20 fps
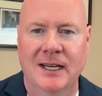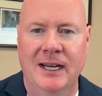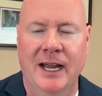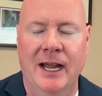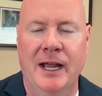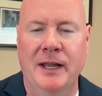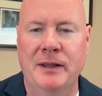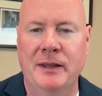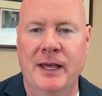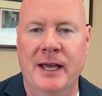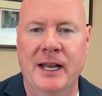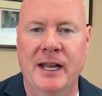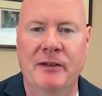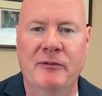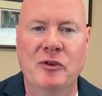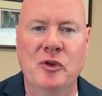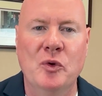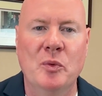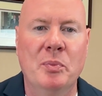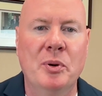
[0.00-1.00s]
and that
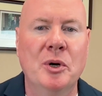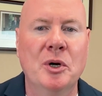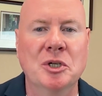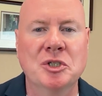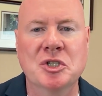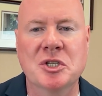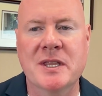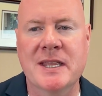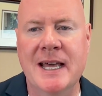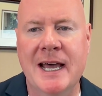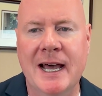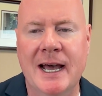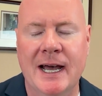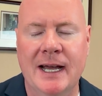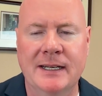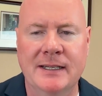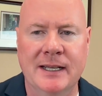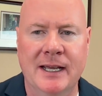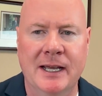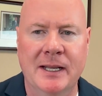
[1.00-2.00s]
if you push
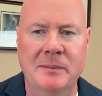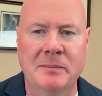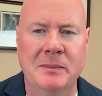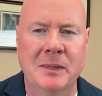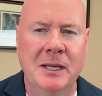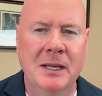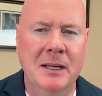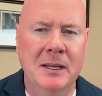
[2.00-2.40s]
that and